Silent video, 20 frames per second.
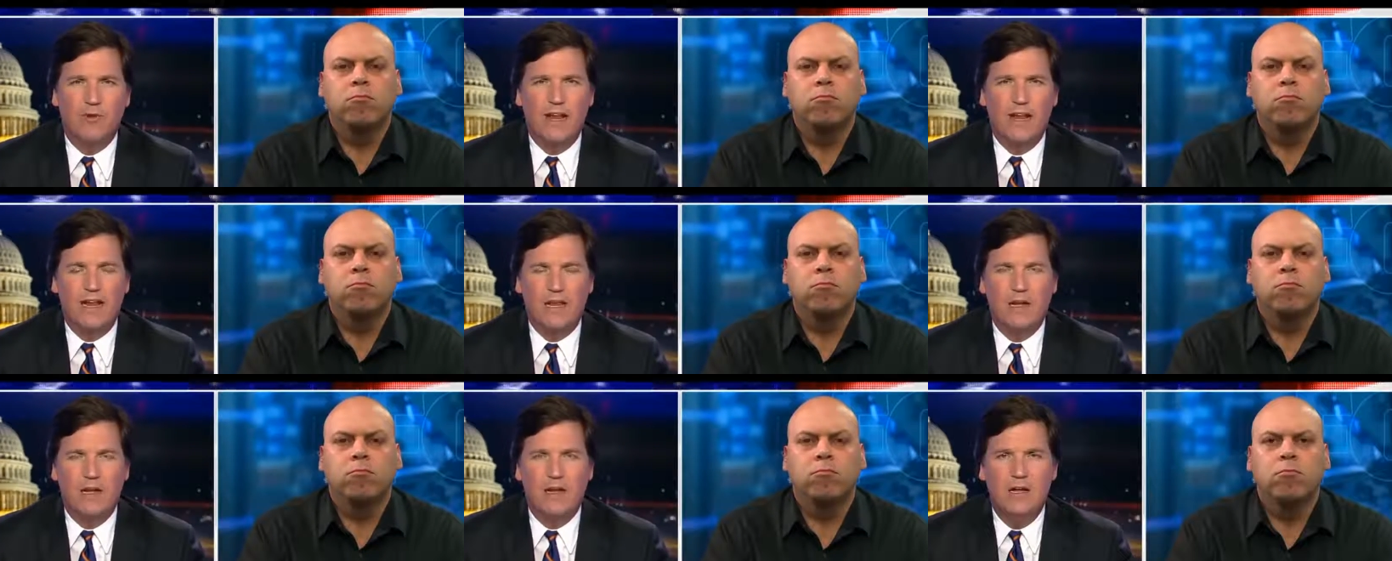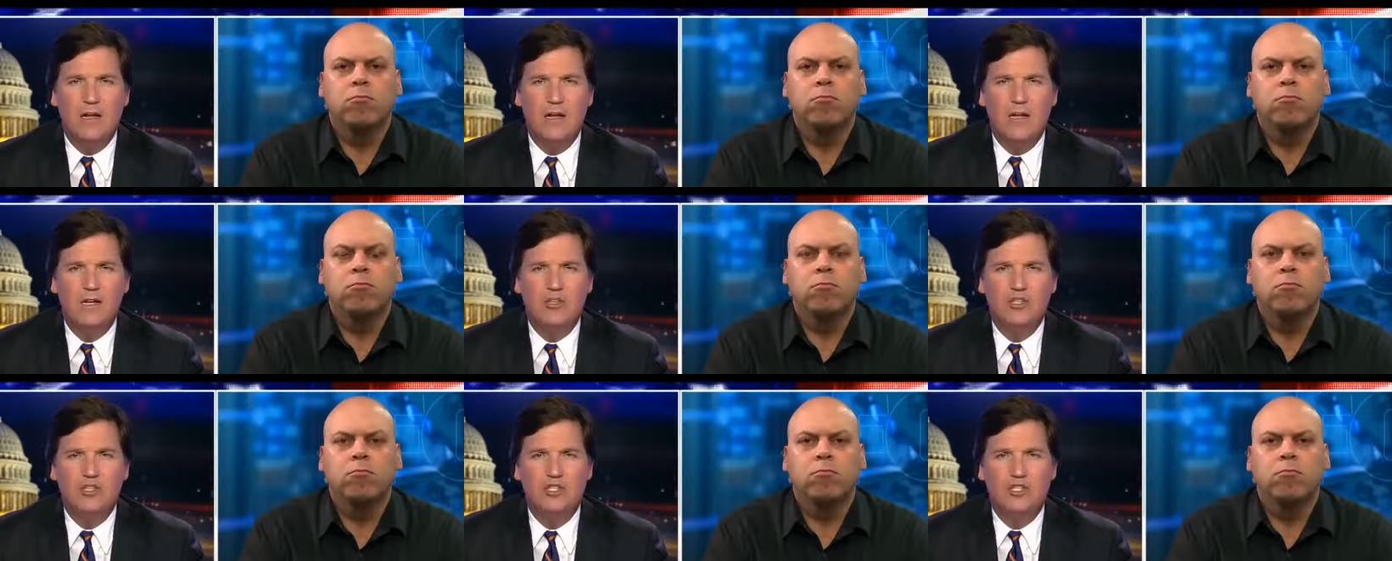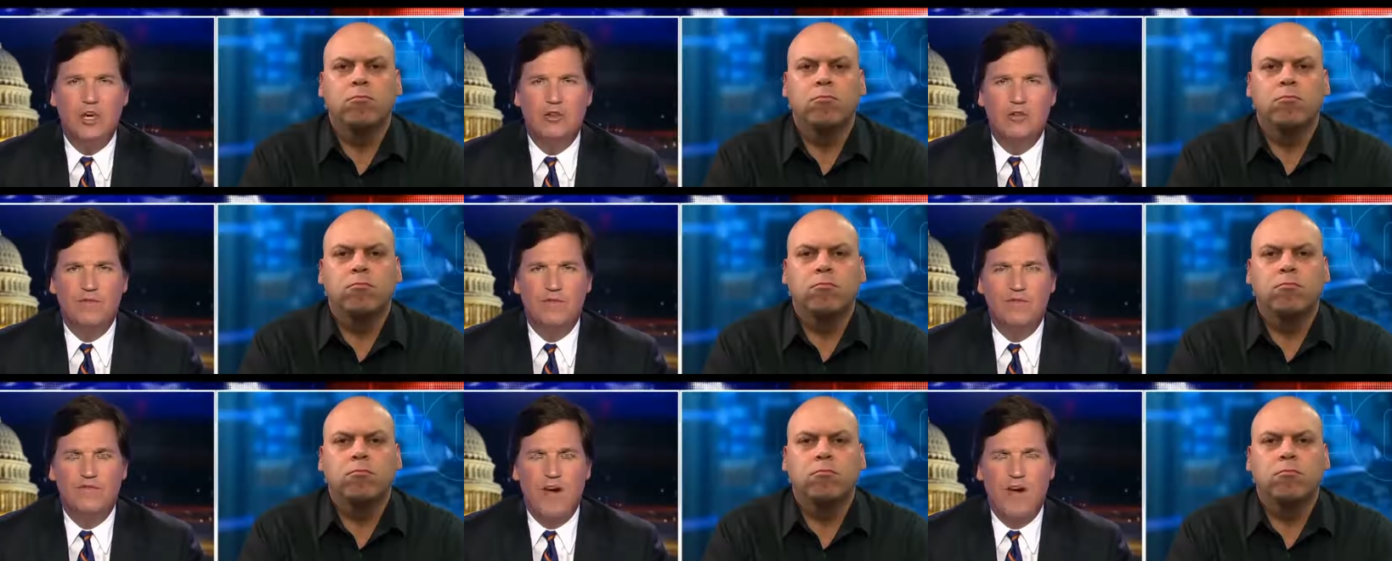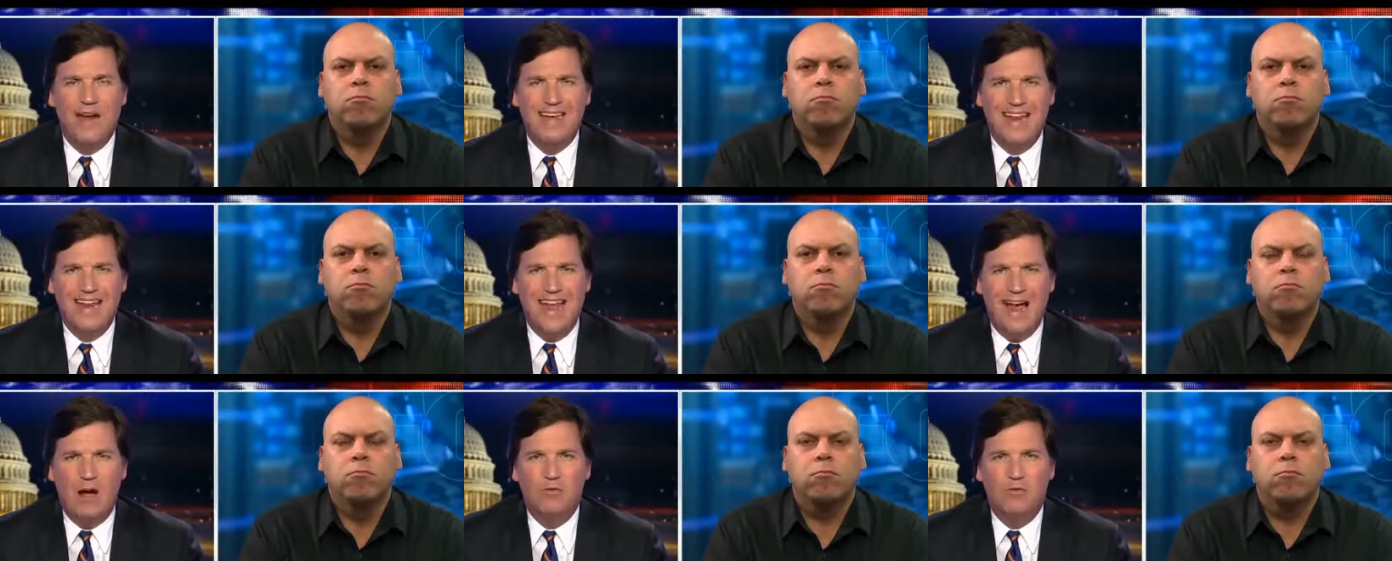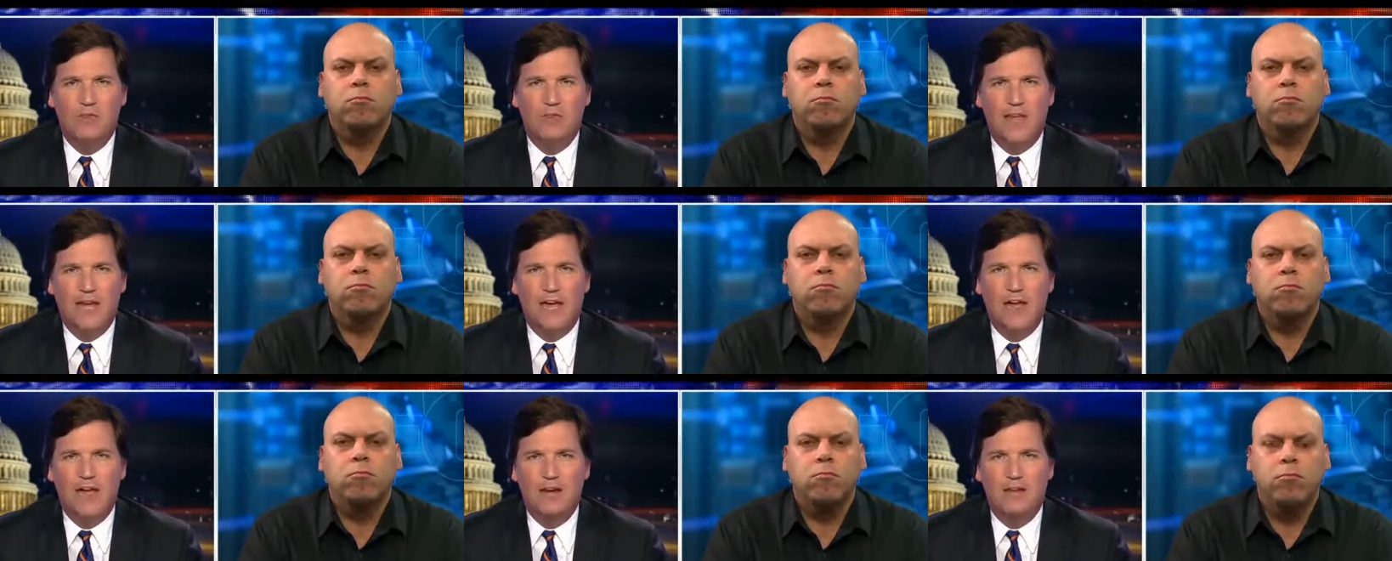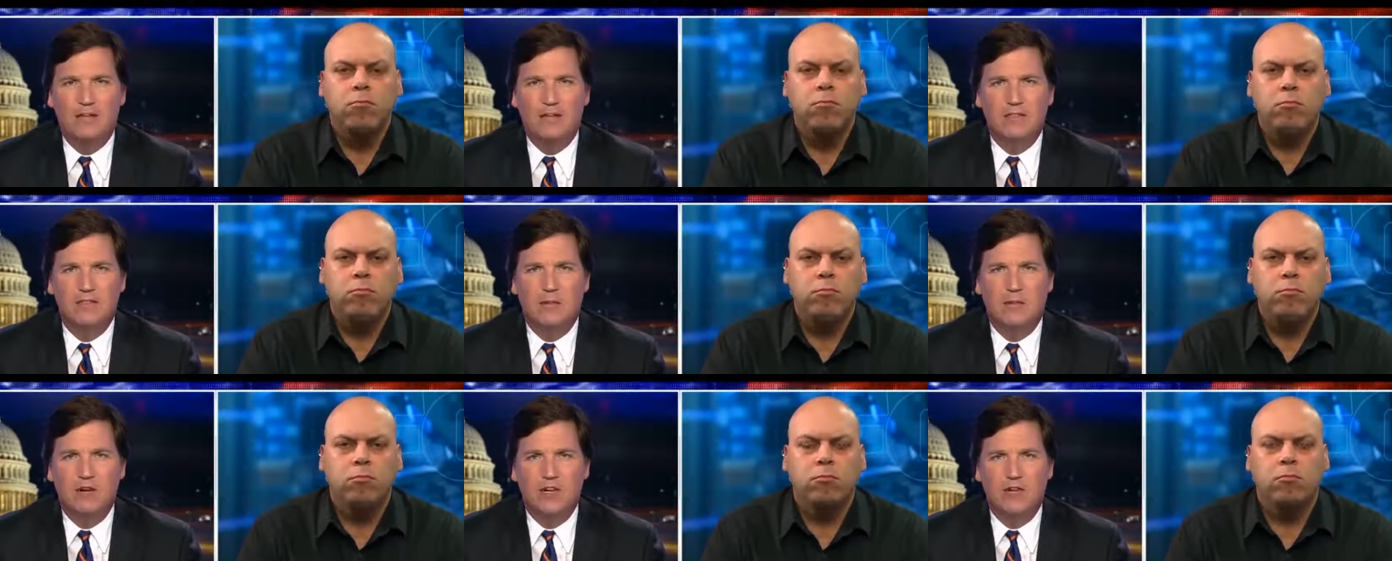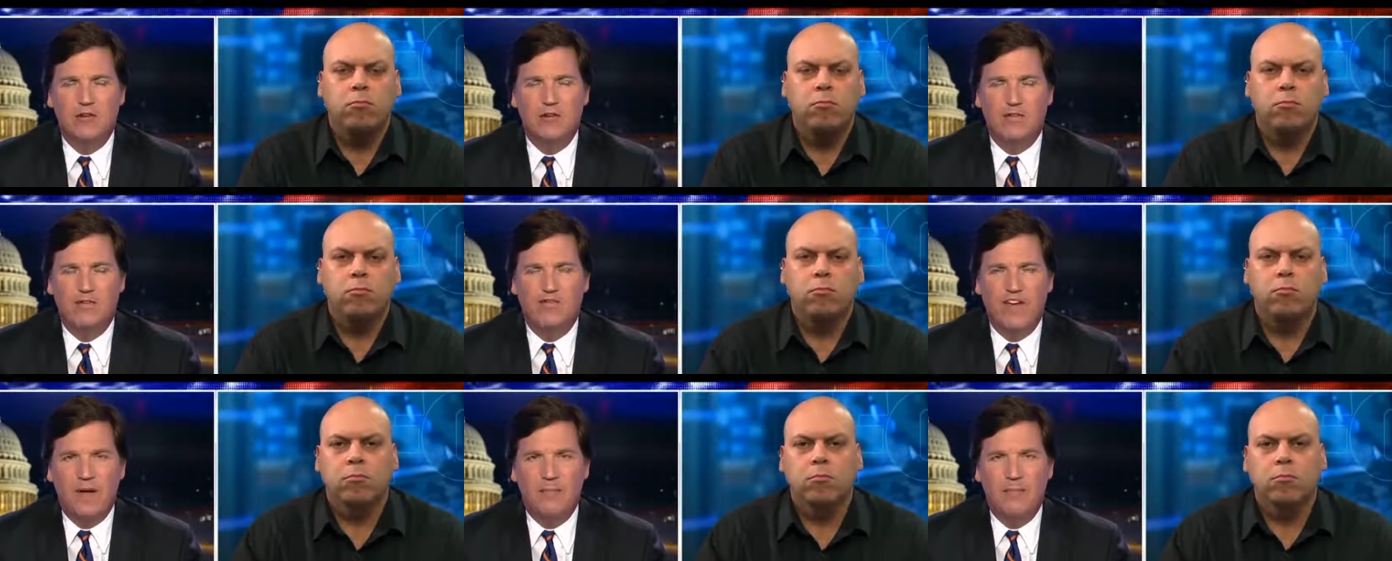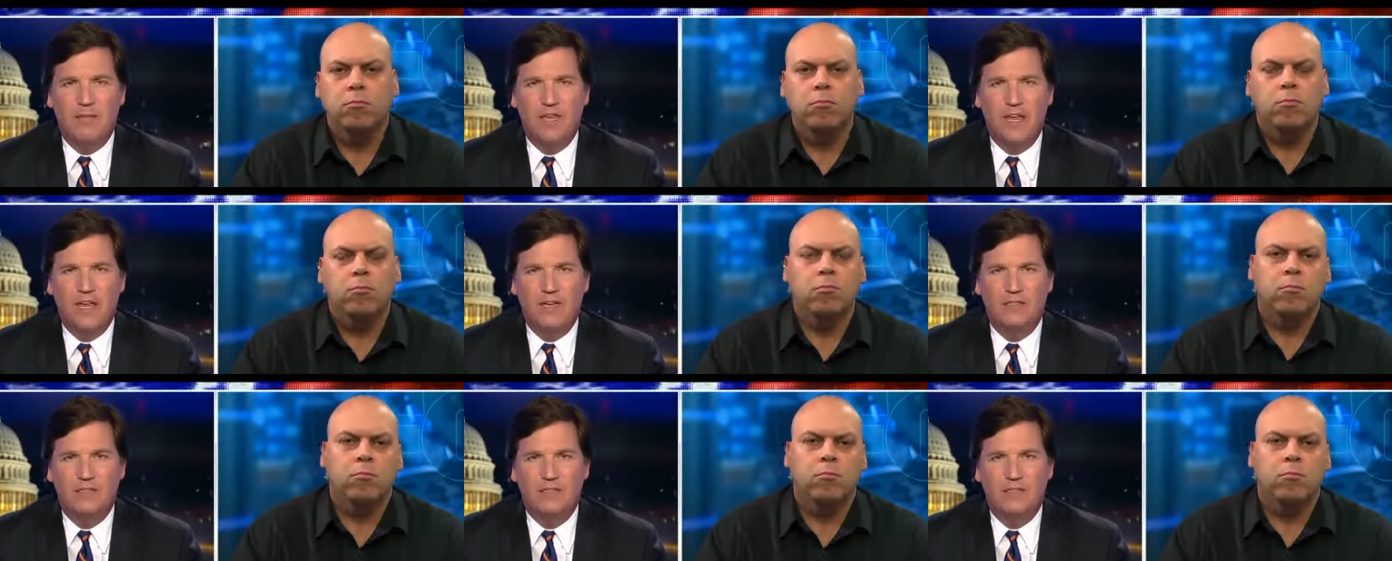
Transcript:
Speaker 1: read it. So you find out that someone in your family